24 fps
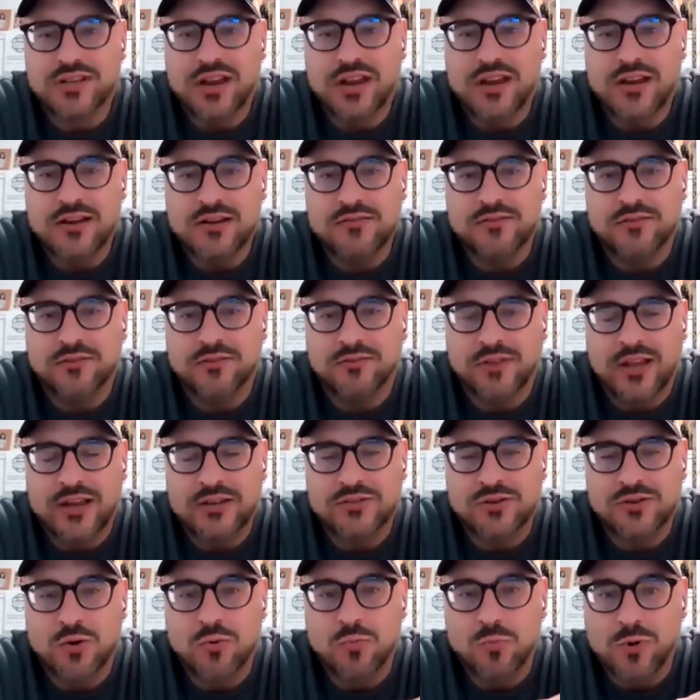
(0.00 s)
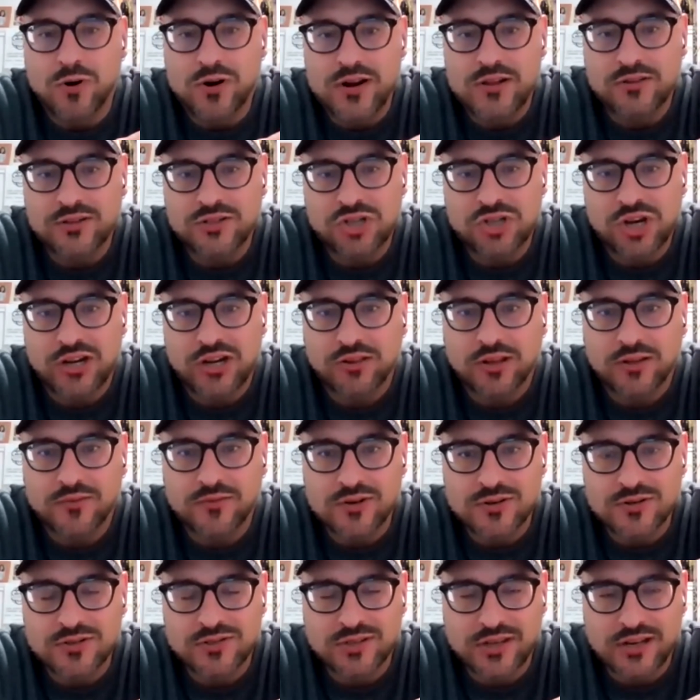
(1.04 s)
say, like, don't worry, Lecheg
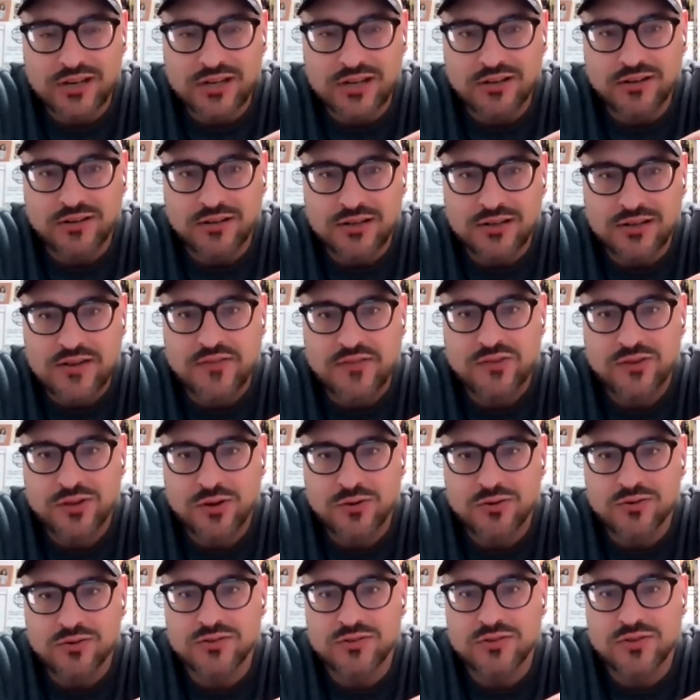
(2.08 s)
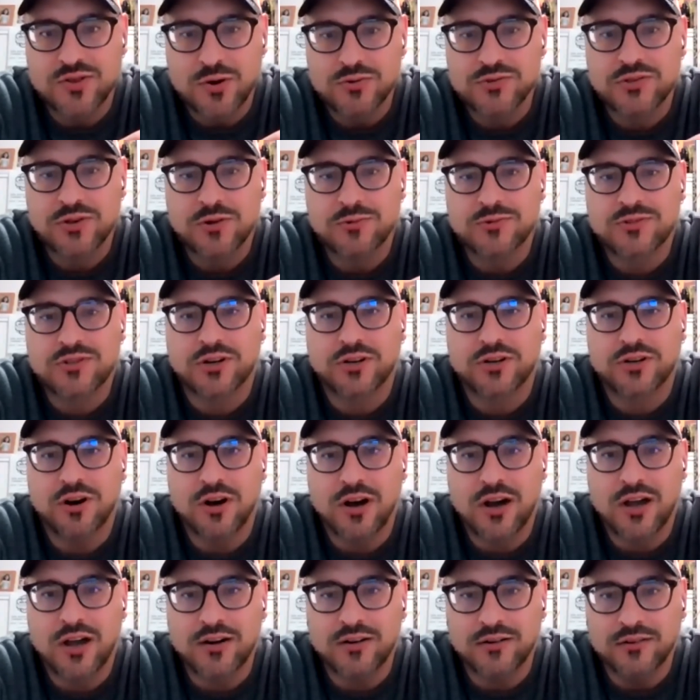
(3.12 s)
lovers. Like, even those notes are
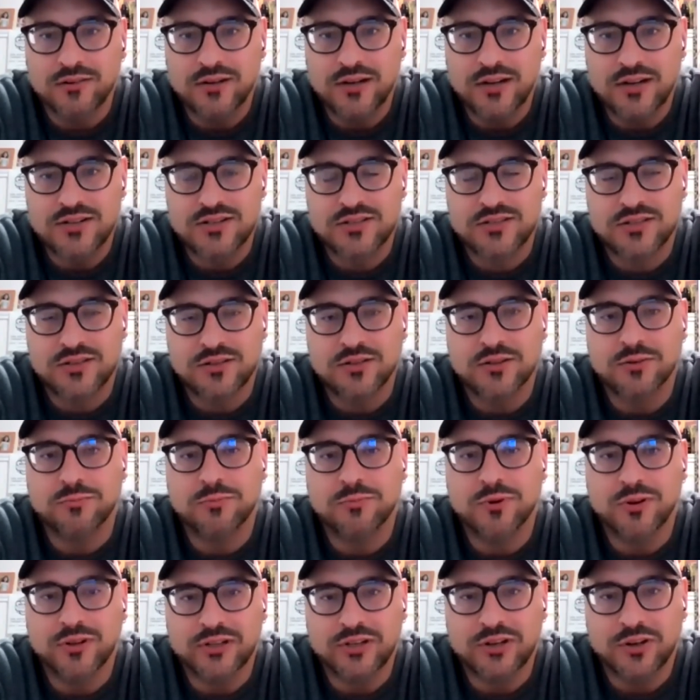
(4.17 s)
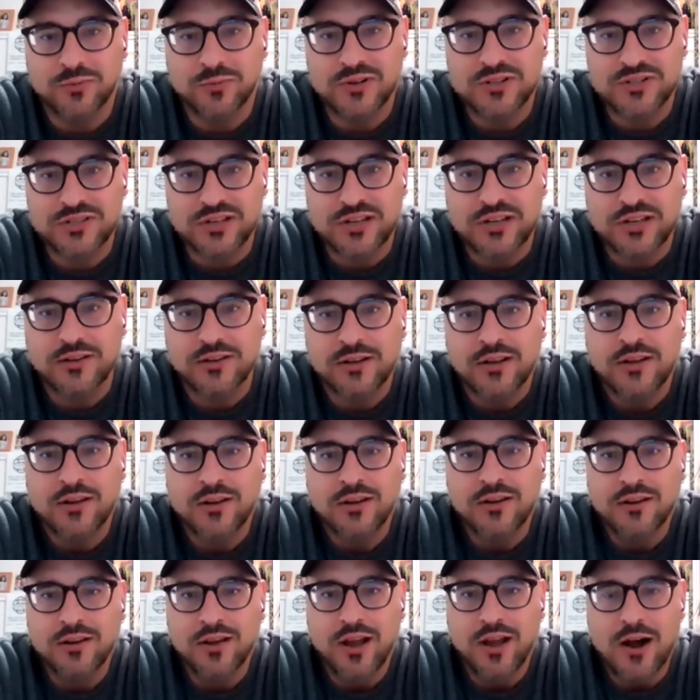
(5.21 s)
gone, it's still a really good whiskey.
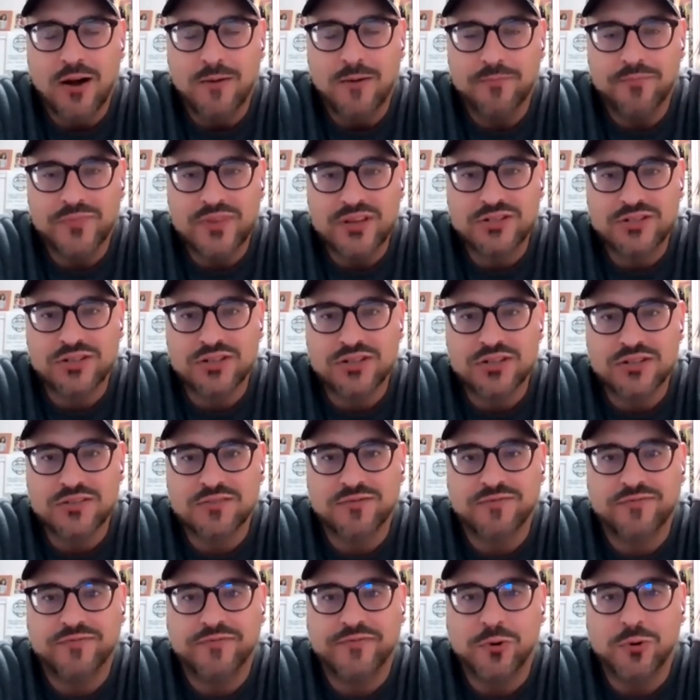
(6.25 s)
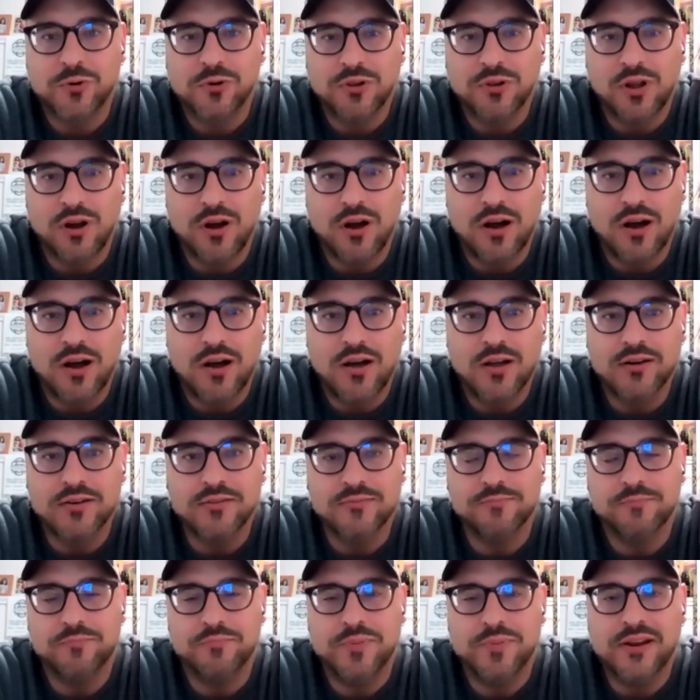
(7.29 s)
This is full
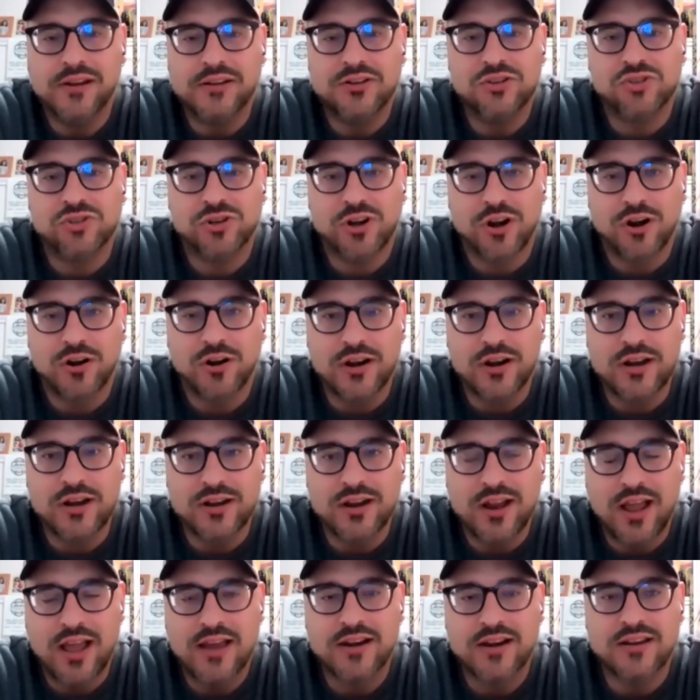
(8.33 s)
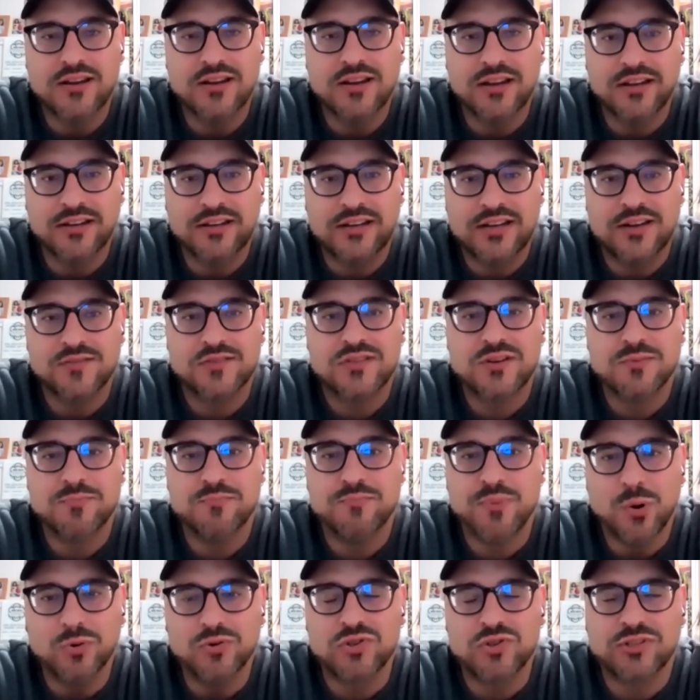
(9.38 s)
on big sherry, and it gives you
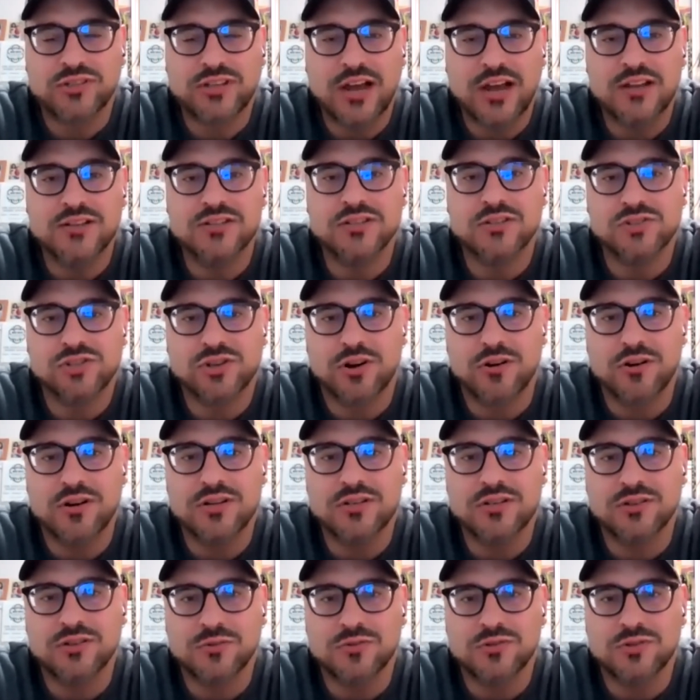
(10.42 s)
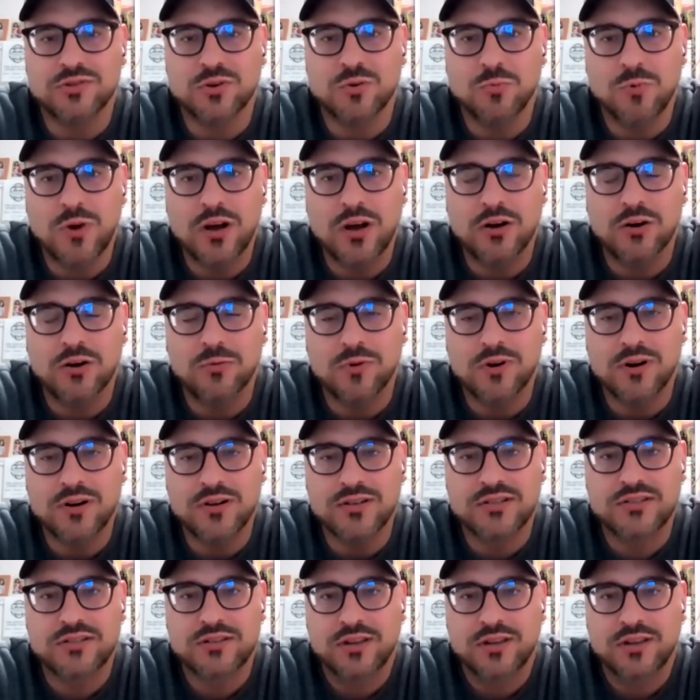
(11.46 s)
both sides of sherry so well, where
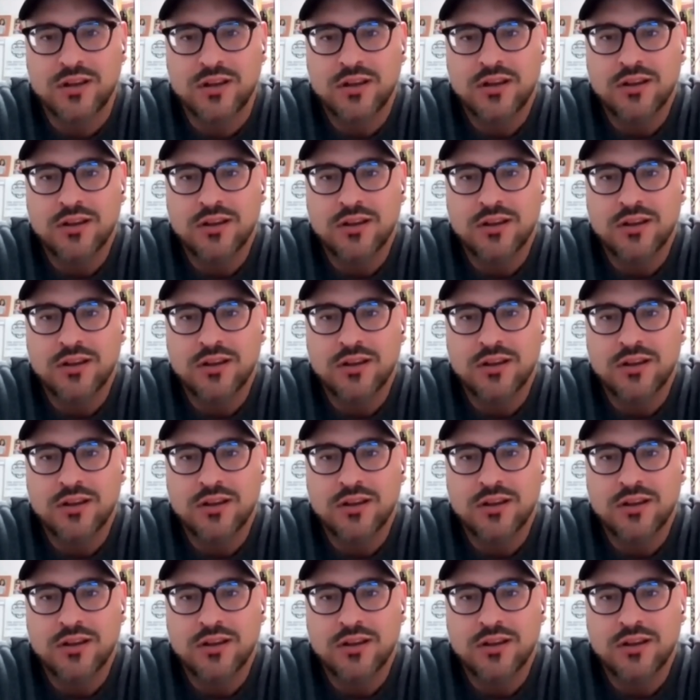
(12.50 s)
it's